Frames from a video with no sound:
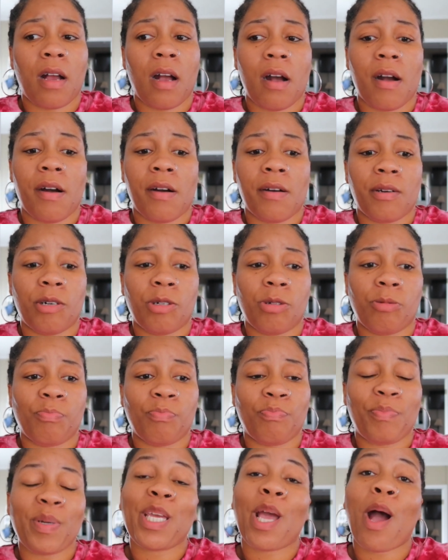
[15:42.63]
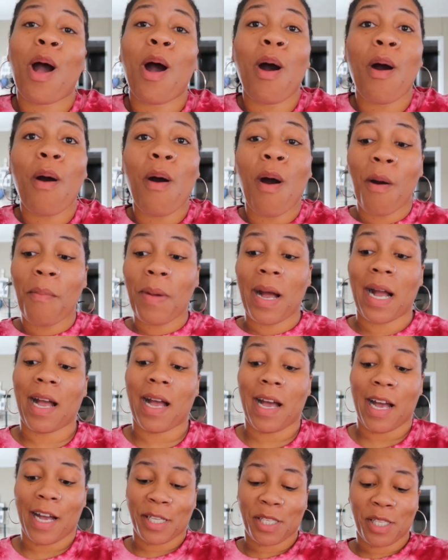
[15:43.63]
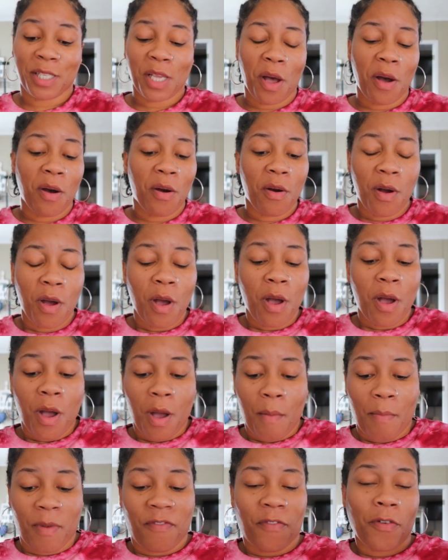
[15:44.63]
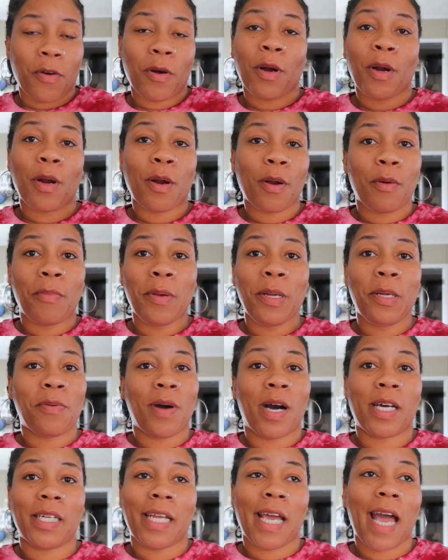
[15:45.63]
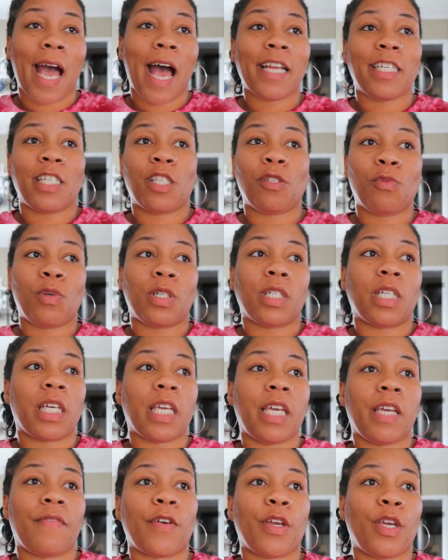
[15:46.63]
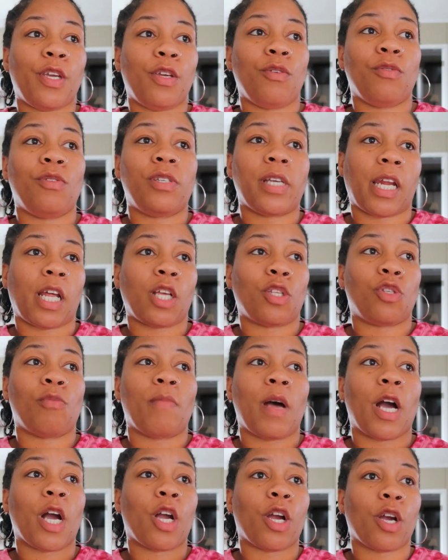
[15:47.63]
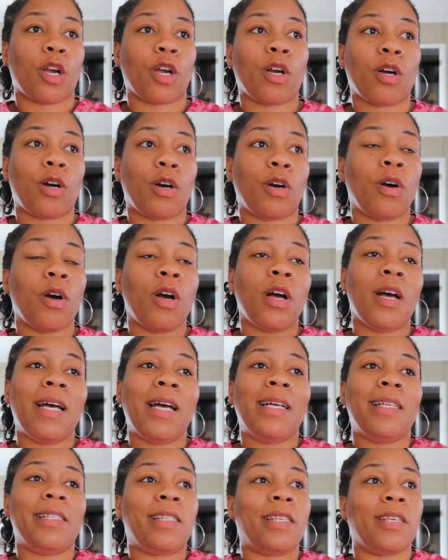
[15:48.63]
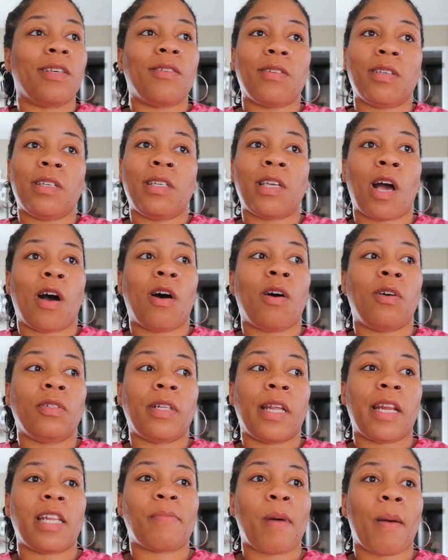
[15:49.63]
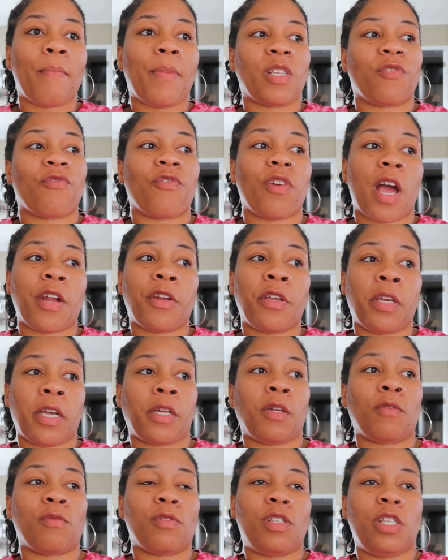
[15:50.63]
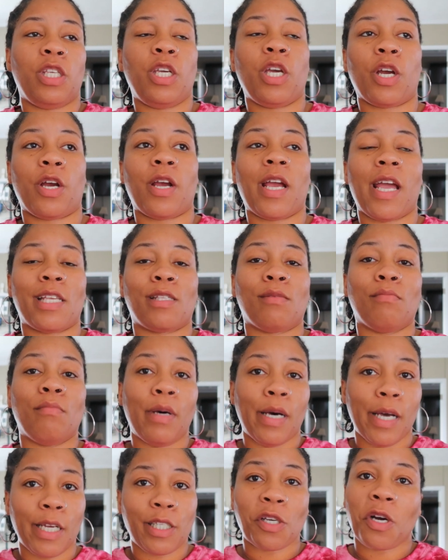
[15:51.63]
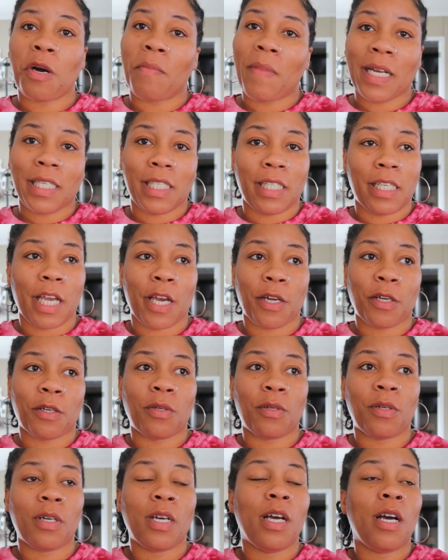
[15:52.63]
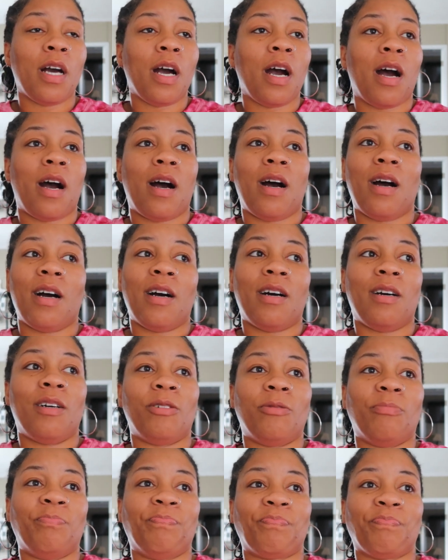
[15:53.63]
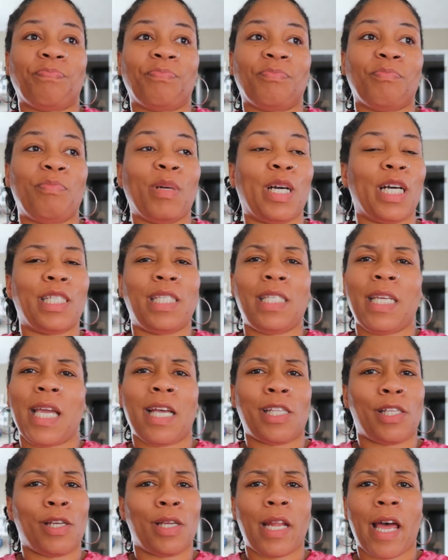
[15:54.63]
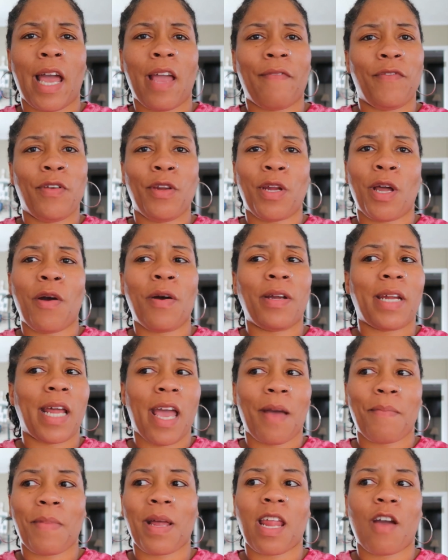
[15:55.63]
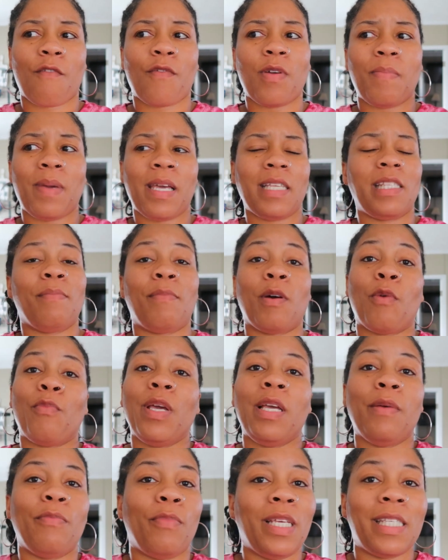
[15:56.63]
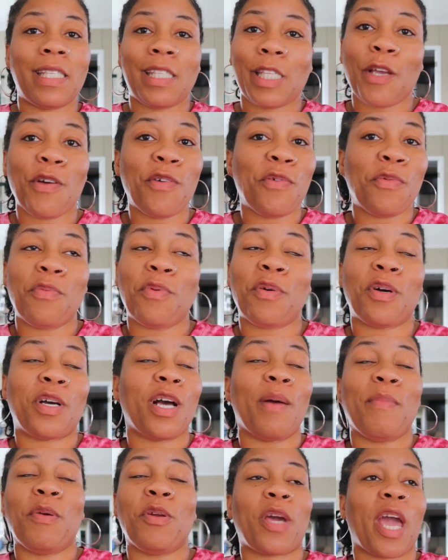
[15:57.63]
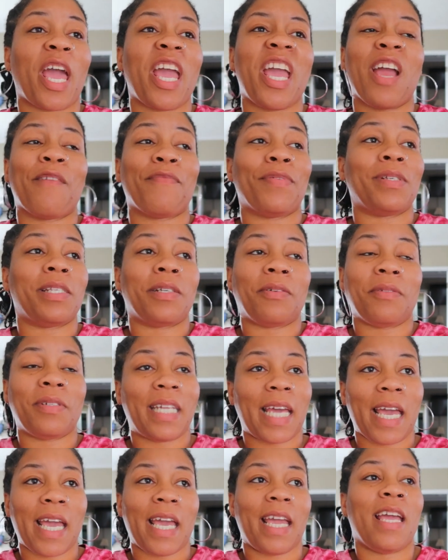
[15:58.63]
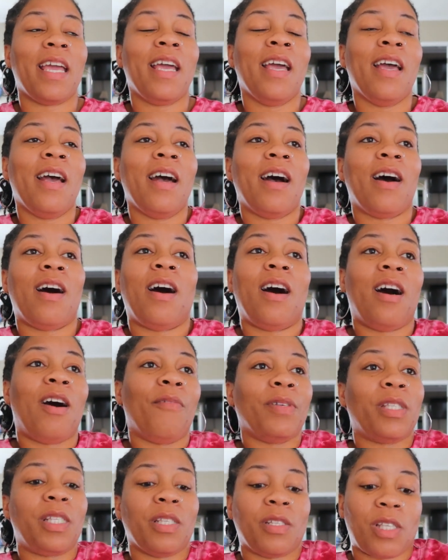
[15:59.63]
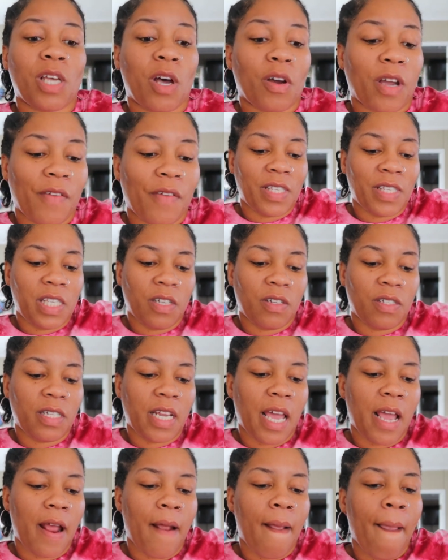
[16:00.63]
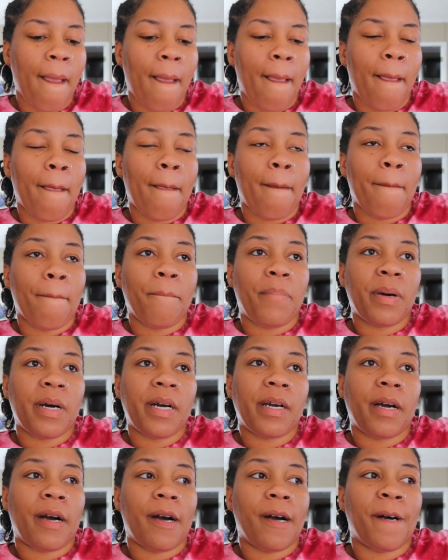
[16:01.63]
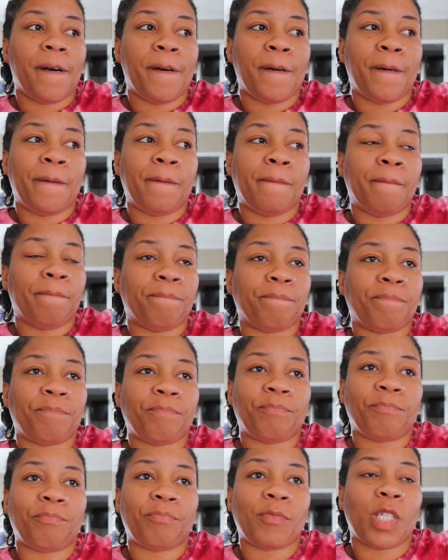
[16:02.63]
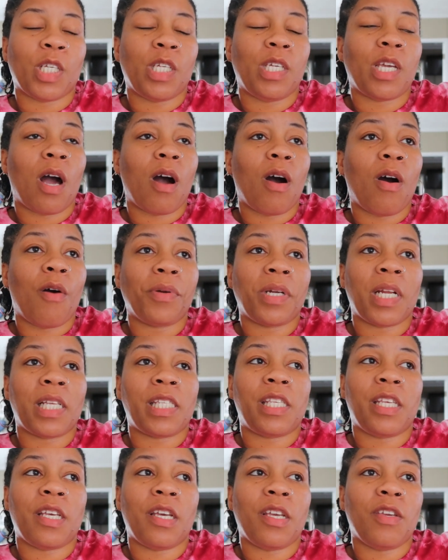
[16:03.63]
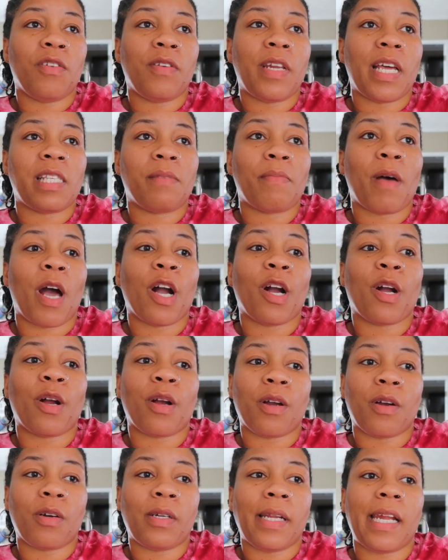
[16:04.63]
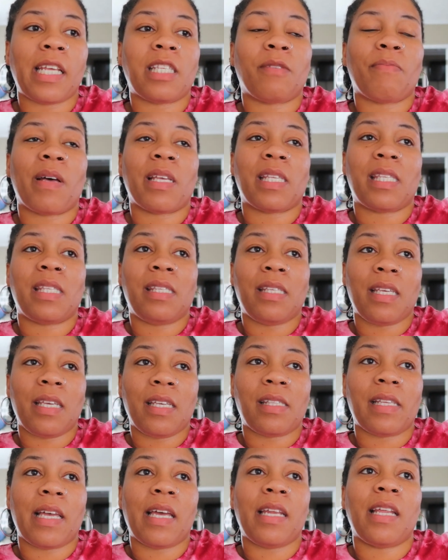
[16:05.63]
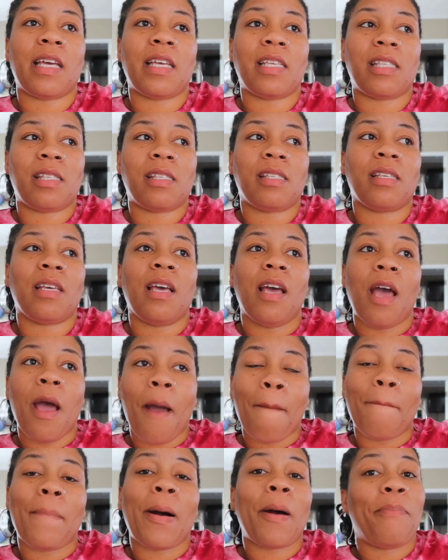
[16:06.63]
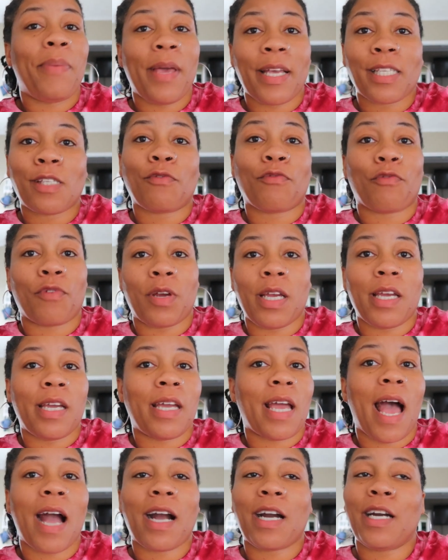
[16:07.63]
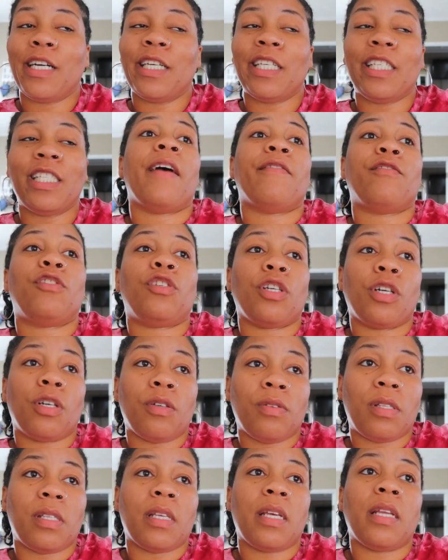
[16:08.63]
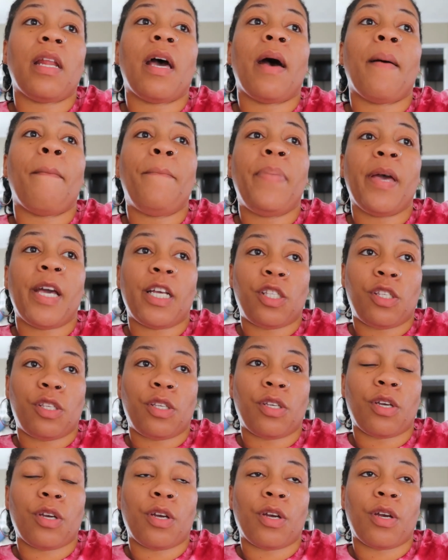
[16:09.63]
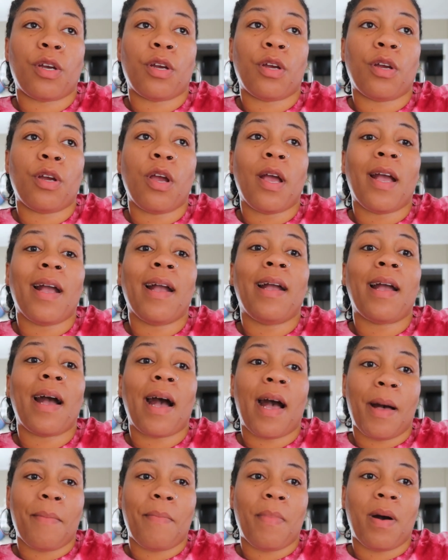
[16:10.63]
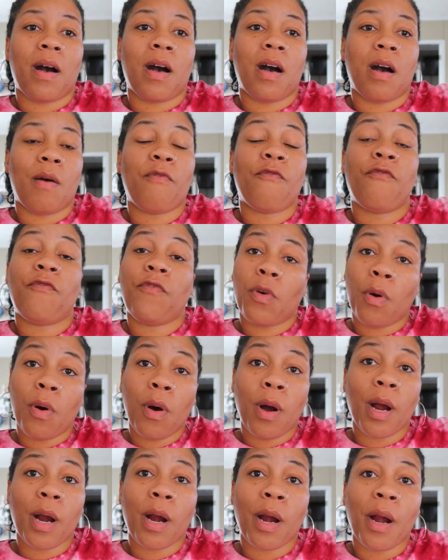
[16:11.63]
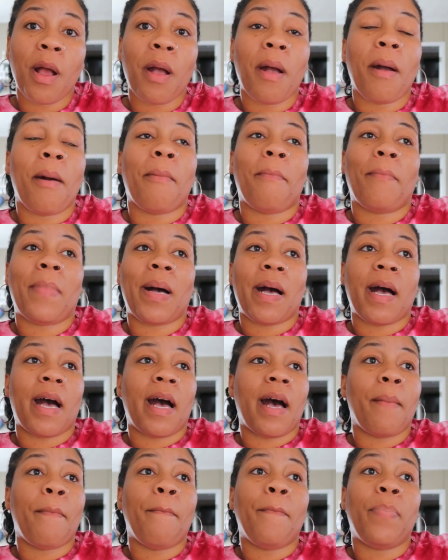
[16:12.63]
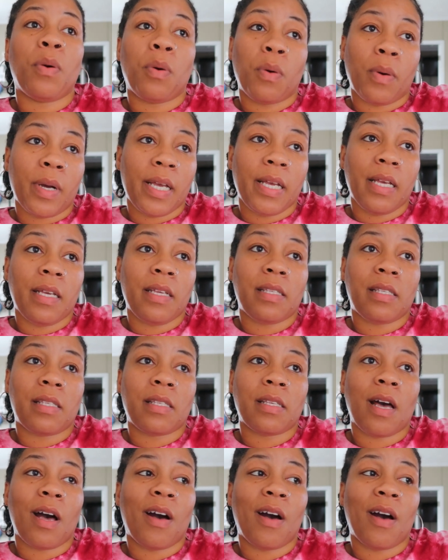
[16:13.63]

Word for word: Um but y'all, oh my god, so before we do all that, I just want to give a huge shout out to my girl Tillia, y'all. That is my best friend. I know y'all don't see her as much on my channel um because she has her life, you know, and I have my life. We busy, but we we still communicate every single day. Um we still talk single day. But um y'all, when I tell you that's my girl, like that's my sis, like that's my best friend. I couldn't have chosen a better godmom for my boys.